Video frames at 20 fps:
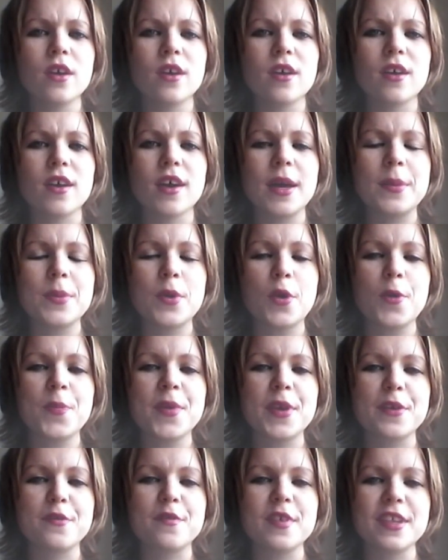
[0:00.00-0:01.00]
I'm
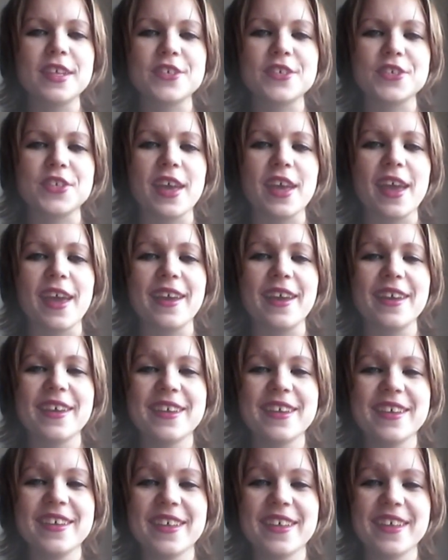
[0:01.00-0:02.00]
copying Felicia Day.
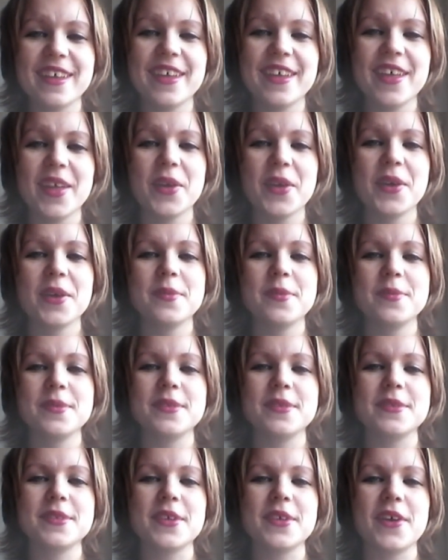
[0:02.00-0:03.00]
I'm
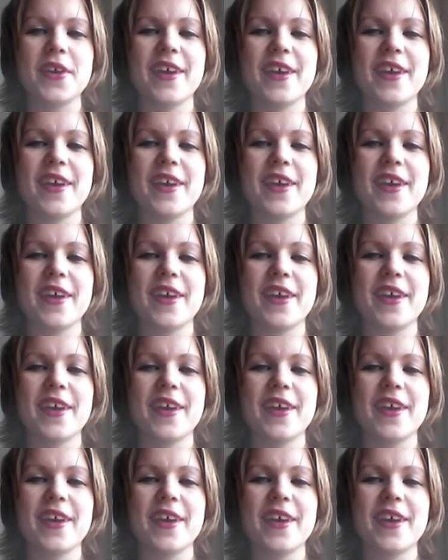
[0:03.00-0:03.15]
so sorry.